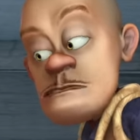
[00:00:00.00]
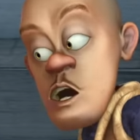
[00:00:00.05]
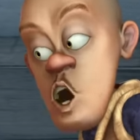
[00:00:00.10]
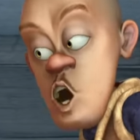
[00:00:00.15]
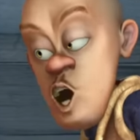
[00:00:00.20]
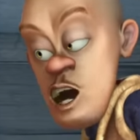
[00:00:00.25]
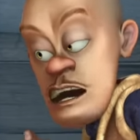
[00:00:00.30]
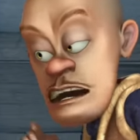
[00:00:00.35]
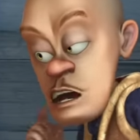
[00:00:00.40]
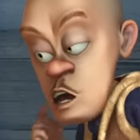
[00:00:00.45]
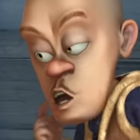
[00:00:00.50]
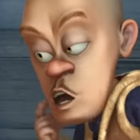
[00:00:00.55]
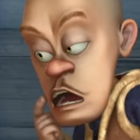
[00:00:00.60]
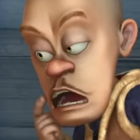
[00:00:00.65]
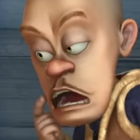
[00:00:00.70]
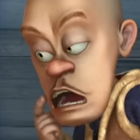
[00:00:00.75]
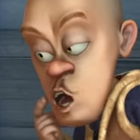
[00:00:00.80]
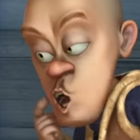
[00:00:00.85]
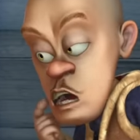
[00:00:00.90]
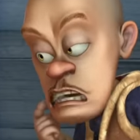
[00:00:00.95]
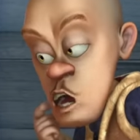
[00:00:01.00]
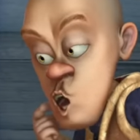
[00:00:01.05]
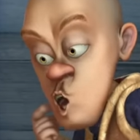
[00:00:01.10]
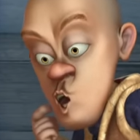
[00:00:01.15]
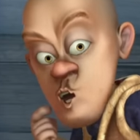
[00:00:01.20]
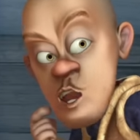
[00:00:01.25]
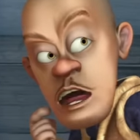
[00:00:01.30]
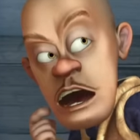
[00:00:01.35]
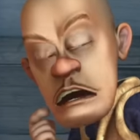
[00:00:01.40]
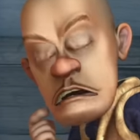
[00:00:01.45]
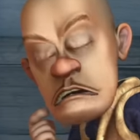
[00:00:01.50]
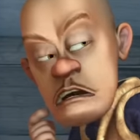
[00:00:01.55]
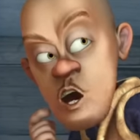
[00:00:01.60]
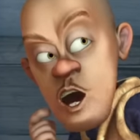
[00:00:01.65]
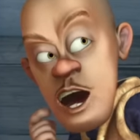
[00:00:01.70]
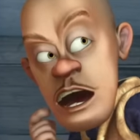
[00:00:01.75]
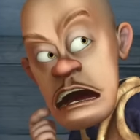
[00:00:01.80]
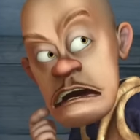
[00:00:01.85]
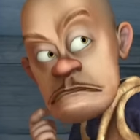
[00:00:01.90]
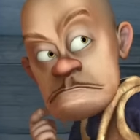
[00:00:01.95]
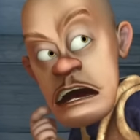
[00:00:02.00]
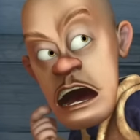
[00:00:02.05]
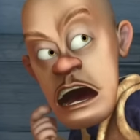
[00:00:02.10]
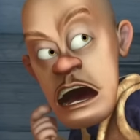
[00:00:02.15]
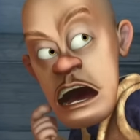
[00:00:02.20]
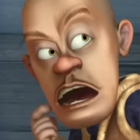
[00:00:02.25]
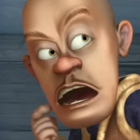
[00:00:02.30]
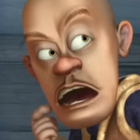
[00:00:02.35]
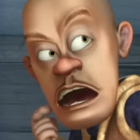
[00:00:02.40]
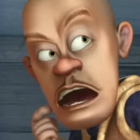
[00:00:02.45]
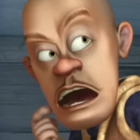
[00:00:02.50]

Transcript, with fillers: Could it be those stinking bears, I wonder?